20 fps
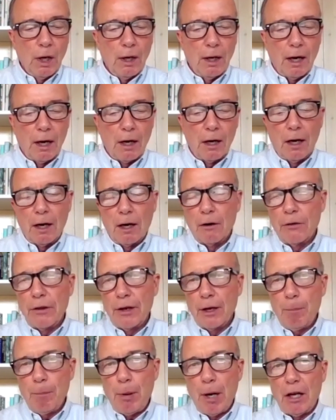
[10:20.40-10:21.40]
are
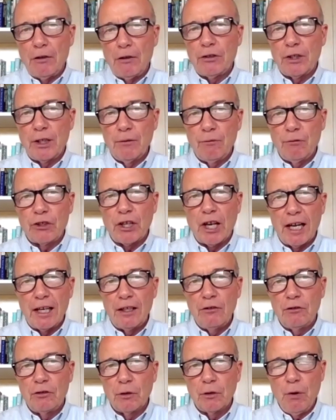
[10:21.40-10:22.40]
there positive
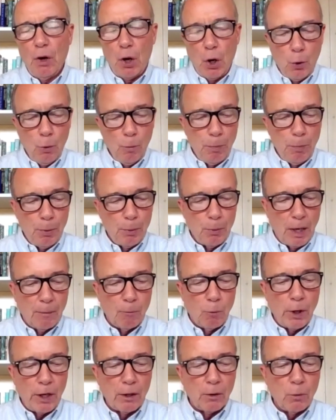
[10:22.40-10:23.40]
signs of hope?
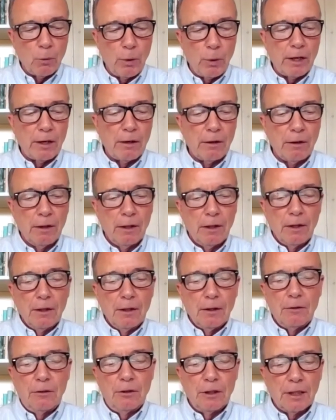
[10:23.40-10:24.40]
Where
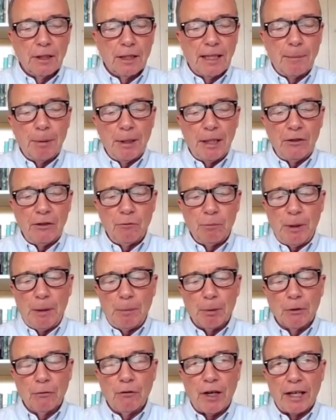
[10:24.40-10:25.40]
do the Lebanese
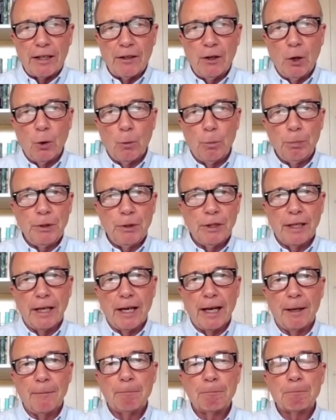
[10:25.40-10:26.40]
people find hope
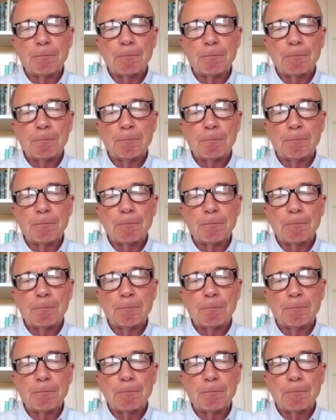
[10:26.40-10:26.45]
today?